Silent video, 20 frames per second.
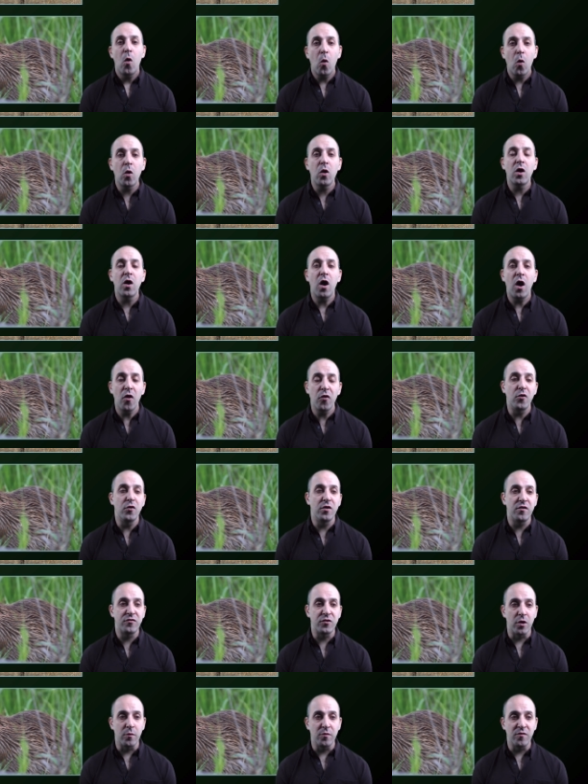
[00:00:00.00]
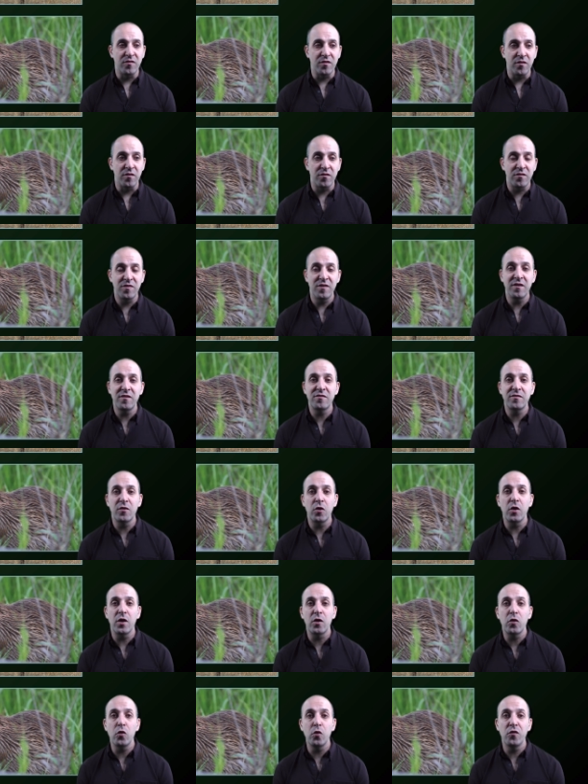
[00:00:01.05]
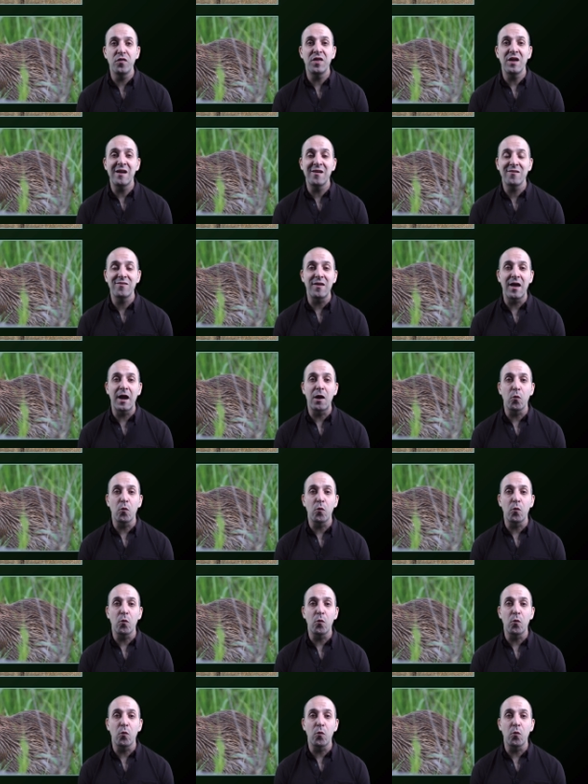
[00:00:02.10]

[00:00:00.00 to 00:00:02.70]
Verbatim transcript: or other disturbances. This could include things like